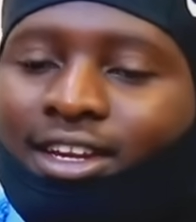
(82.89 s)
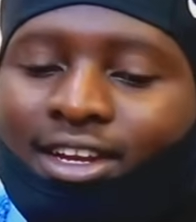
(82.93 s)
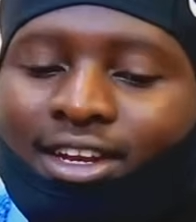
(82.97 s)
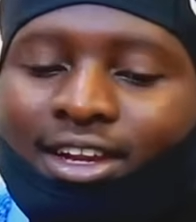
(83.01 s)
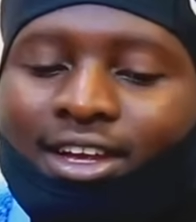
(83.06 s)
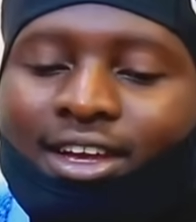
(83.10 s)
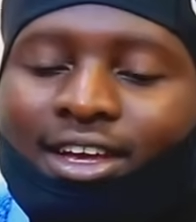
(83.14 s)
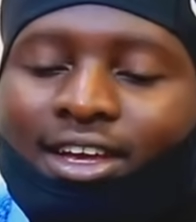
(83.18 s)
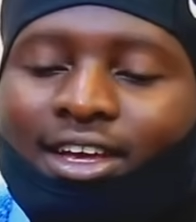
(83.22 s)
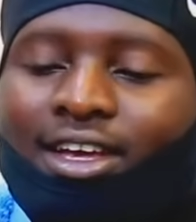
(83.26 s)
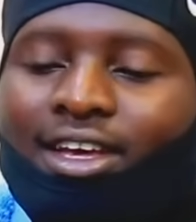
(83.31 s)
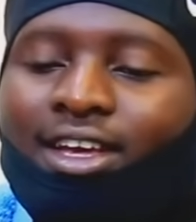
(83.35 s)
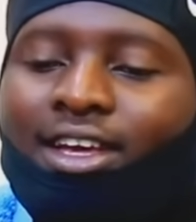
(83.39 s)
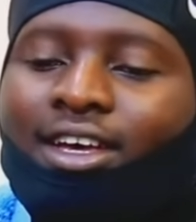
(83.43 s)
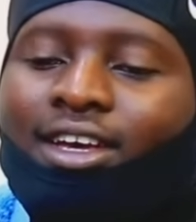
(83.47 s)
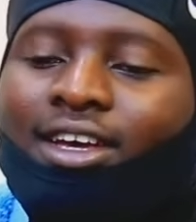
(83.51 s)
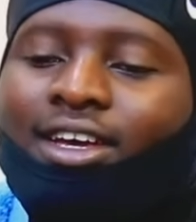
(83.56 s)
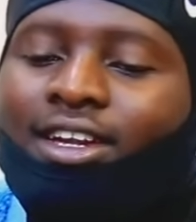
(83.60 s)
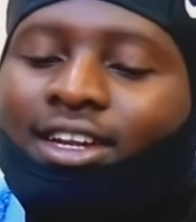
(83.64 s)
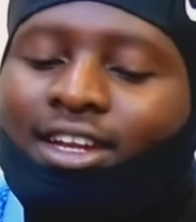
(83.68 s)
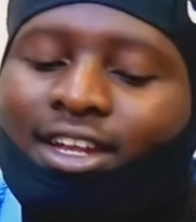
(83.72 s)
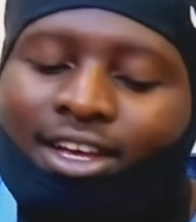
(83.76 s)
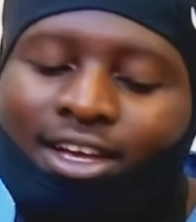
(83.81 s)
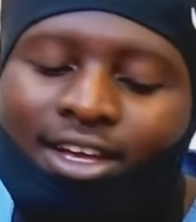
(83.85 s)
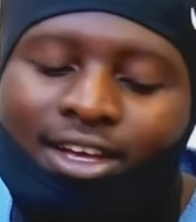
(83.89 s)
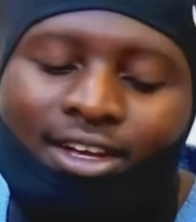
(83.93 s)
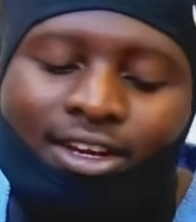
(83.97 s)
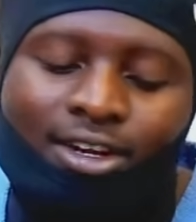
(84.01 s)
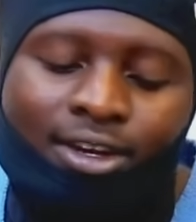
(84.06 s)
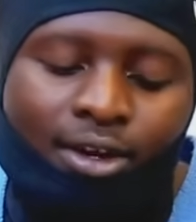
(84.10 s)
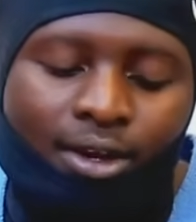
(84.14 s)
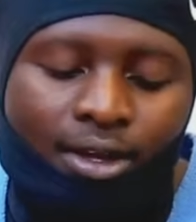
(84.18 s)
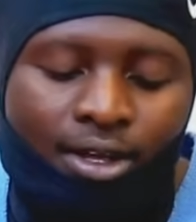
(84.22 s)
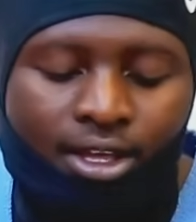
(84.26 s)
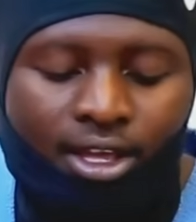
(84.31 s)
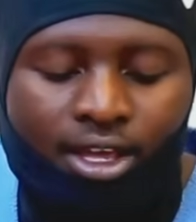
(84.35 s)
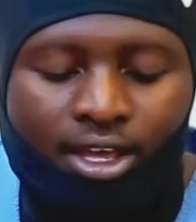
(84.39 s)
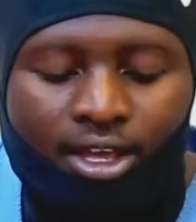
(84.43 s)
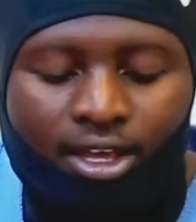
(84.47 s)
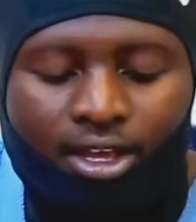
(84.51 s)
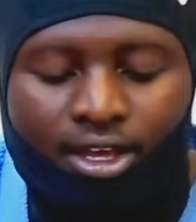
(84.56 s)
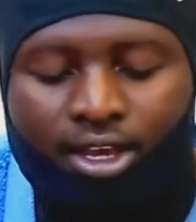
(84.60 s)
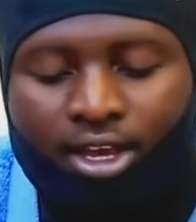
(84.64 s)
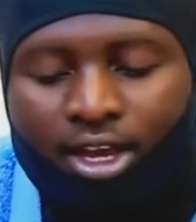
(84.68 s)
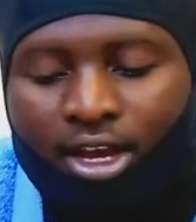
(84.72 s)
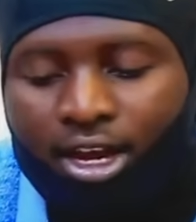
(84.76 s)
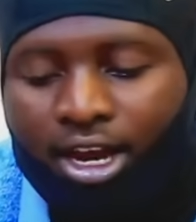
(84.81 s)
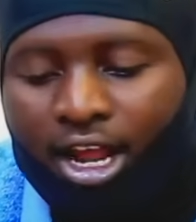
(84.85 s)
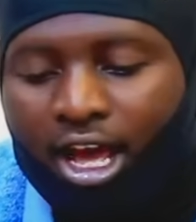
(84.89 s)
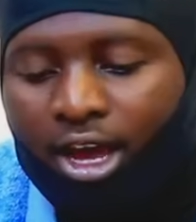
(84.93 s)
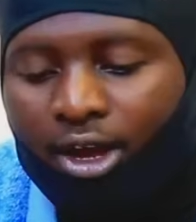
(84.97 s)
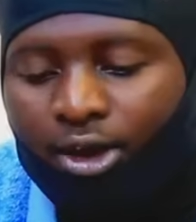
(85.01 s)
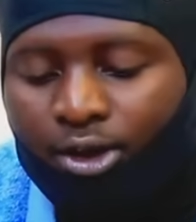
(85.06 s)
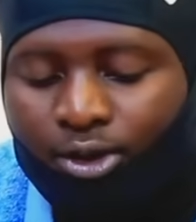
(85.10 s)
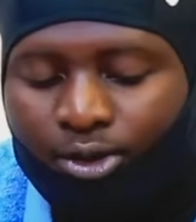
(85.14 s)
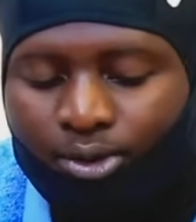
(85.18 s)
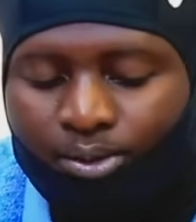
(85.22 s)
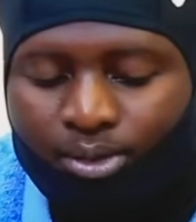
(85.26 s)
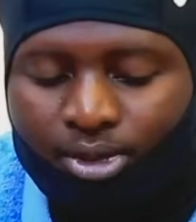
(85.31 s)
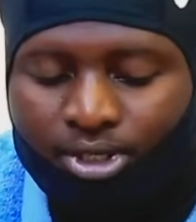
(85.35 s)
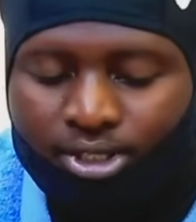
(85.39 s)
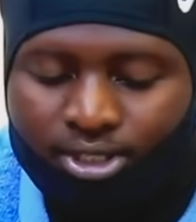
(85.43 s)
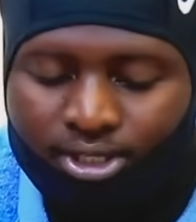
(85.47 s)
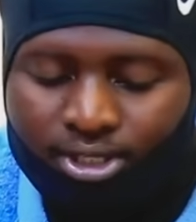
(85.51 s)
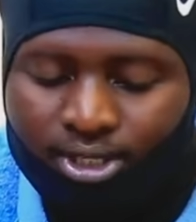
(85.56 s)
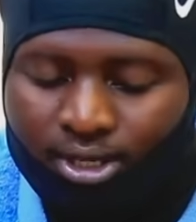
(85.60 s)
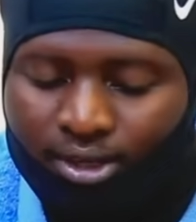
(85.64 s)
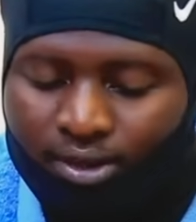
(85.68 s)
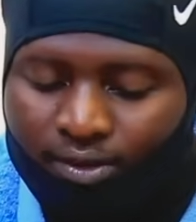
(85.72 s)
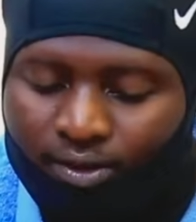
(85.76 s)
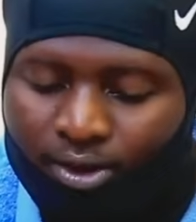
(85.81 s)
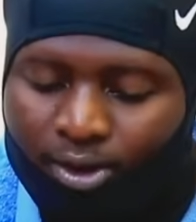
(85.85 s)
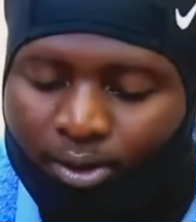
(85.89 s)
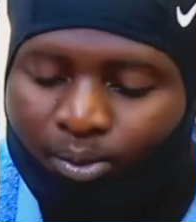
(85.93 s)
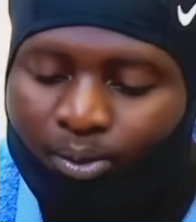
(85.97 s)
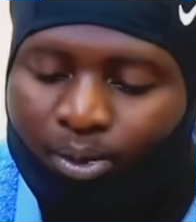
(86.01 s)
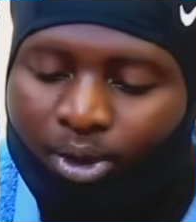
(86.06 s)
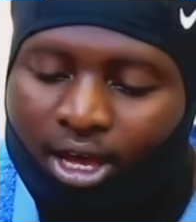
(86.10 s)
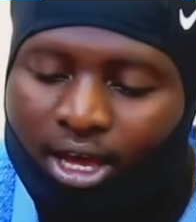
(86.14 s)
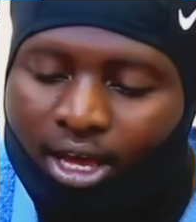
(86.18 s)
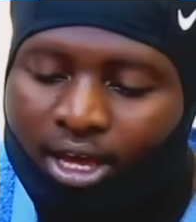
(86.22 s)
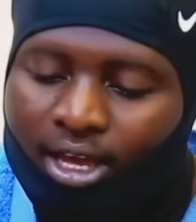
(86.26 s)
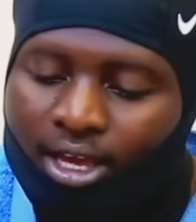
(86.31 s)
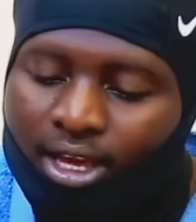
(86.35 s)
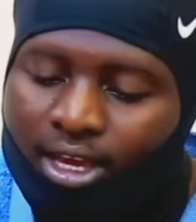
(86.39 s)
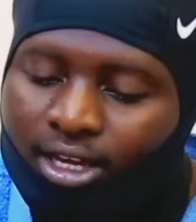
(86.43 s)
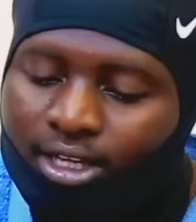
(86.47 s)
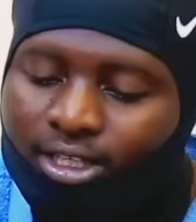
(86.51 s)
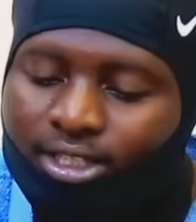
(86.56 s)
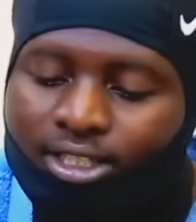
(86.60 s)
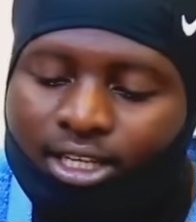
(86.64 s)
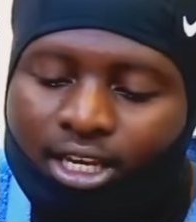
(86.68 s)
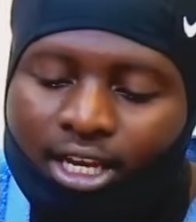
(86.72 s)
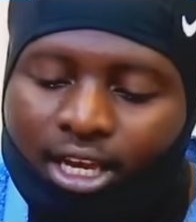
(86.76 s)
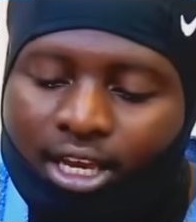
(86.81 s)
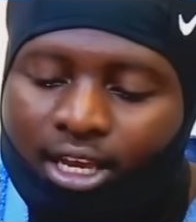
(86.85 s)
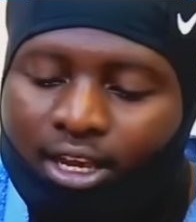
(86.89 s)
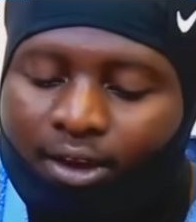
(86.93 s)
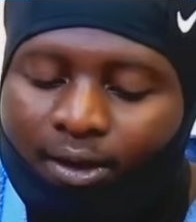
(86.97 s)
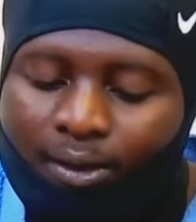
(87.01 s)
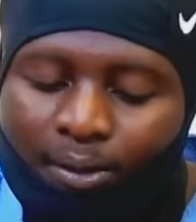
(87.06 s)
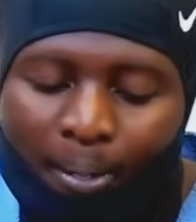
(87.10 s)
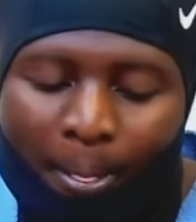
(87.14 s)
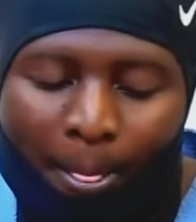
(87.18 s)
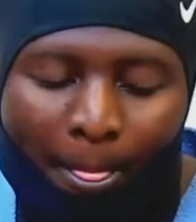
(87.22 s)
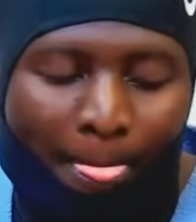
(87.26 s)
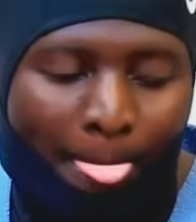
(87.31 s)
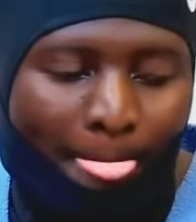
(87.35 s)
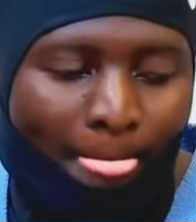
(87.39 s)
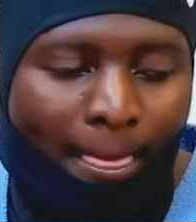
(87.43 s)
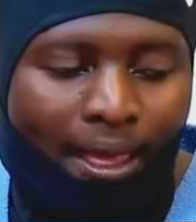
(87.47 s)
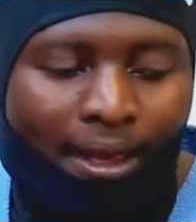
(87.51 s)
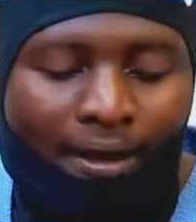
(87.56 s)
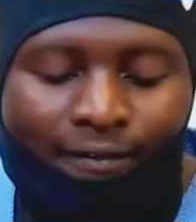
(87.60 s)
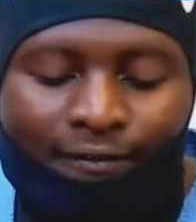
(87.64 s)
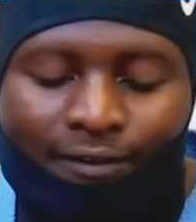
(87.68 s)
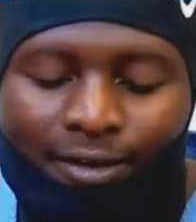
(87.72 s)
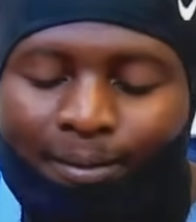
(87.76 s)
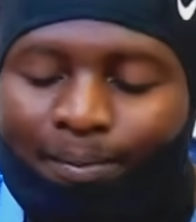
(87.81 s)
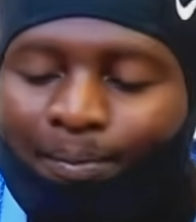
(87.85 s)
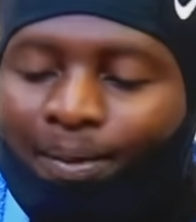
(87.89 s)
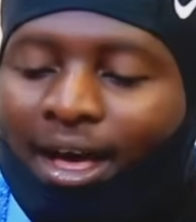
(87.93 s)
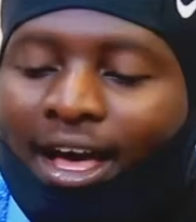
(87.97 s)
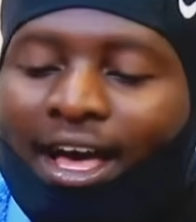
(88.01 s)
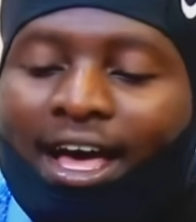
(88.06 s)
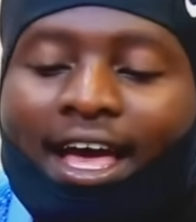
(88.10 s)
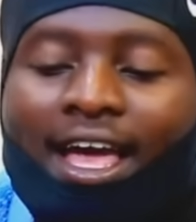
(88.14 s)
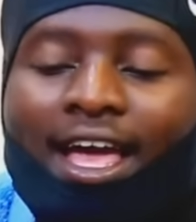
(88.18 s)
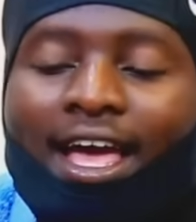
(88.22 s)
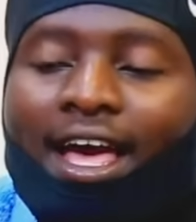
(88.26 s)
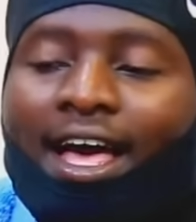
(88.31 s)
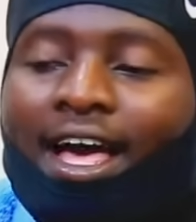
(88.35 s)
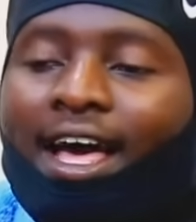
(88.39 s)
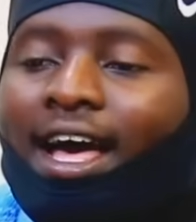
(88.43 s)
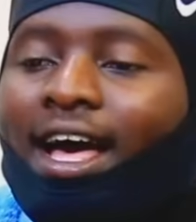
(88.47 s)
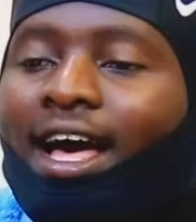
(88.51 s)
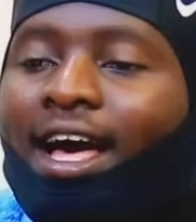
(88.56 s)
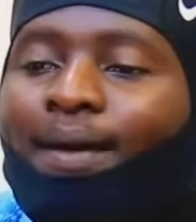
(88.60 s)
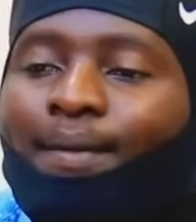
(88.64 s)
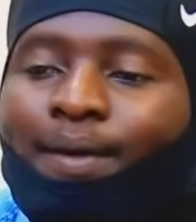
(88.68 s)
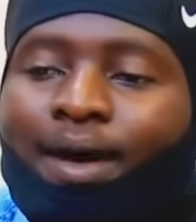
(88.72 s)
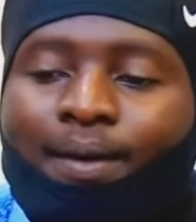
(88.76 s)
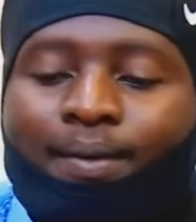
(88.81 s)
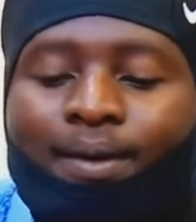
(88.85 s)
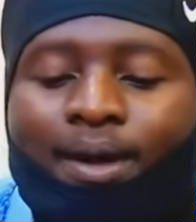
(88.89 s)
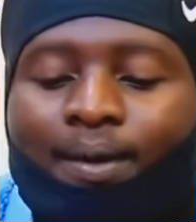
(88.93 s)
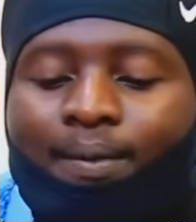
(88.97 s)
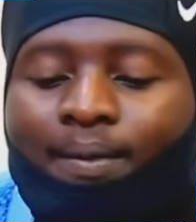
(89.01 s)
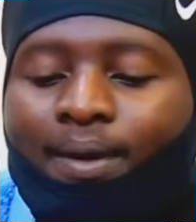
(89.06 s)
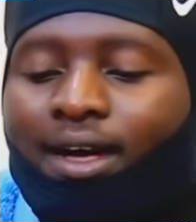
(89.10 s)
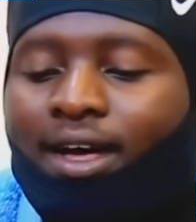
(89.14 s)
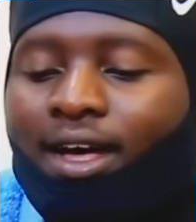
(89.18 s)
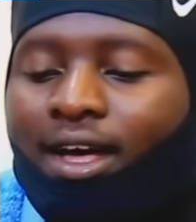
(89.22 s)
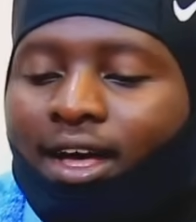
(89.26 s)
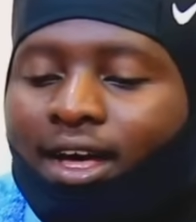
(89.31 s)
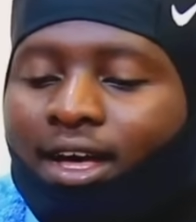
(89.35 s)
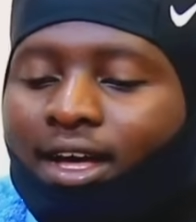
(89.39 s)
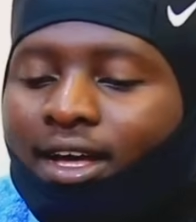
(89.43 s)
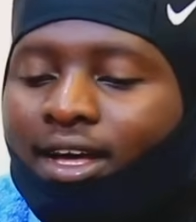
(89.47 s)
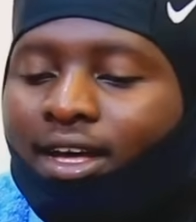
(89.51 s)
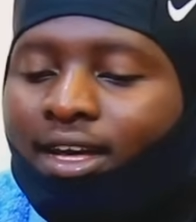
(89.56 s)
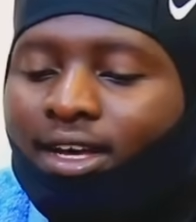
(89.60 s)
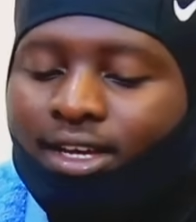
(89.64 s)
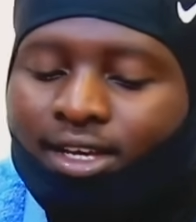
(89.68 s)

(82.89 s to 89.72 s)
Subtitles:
Na na, yeah. I could miss you, vibaya, damn. Vibaya, ba ba ba.